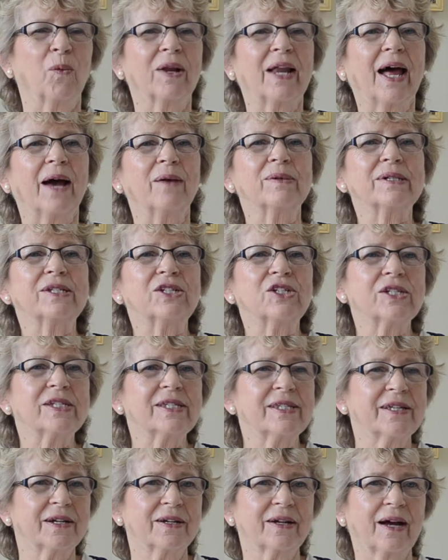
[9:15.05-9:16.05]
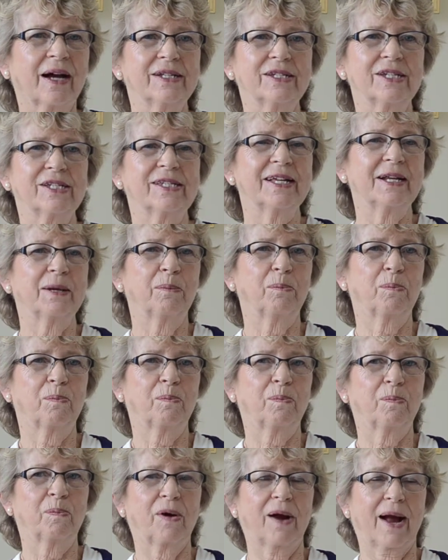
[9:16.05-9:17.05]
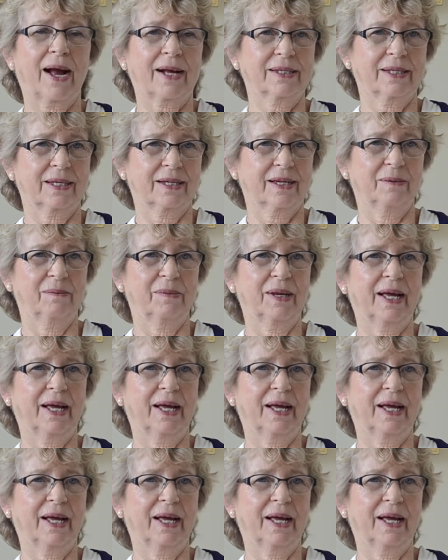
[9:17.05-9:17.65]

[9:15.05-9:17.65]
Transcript: Well, I was just there. I just did a practicum,